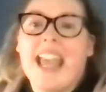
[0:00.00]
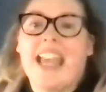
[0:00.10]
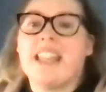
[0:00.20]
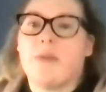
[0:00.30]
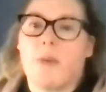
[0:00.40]

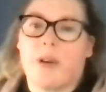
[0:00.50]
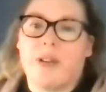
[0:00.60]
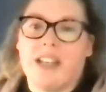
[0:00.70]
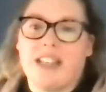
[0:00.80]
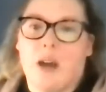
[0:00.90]
And then when we're
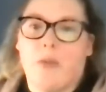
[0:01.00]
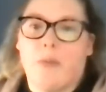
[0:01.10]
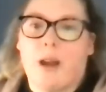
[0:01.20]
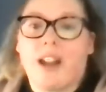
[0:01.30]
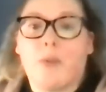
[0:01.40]
going to tell
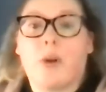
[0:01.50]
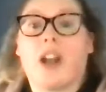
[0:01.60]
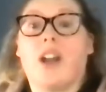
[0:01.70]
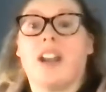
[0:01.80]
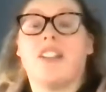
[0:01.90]
Mark, we're
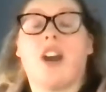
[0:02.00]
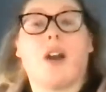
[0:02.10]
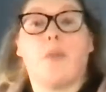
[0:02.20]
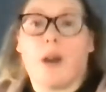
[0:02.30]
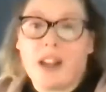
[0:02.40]
going to
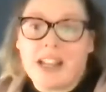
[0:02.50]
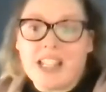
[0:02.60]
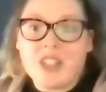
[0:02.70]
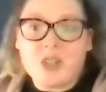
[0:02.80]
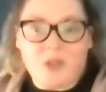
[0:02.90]
talk
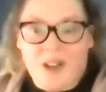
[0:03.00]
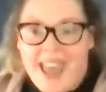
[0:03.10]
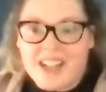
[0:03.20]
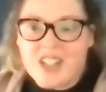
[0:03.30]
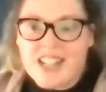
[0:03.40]
marketing
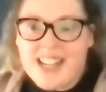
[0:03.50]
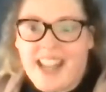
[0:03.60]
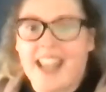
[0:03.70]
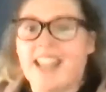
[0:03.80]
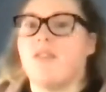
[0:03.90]
strategy
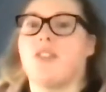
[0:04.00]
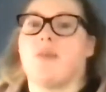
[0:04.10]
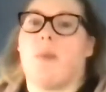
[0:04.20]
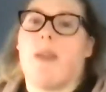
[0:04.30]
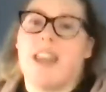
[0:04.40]
and give you
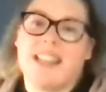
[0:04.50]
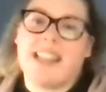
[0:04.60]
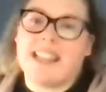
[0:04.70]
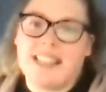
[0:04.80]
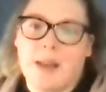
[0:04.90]
some amazing
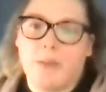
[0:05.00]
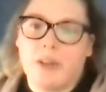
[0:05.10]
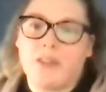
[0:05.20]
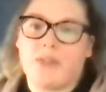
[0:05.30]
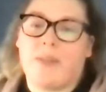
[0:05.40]

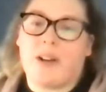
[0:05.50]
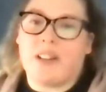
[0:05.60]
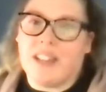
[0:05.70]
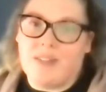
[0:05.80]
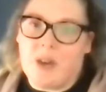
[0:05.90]
examples from their
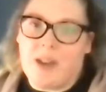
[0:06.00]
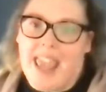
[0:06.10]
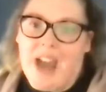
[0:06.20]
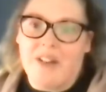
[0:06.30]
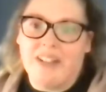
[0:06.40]
Klaviyo
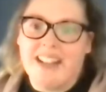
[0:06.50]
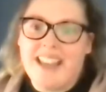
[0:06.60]
account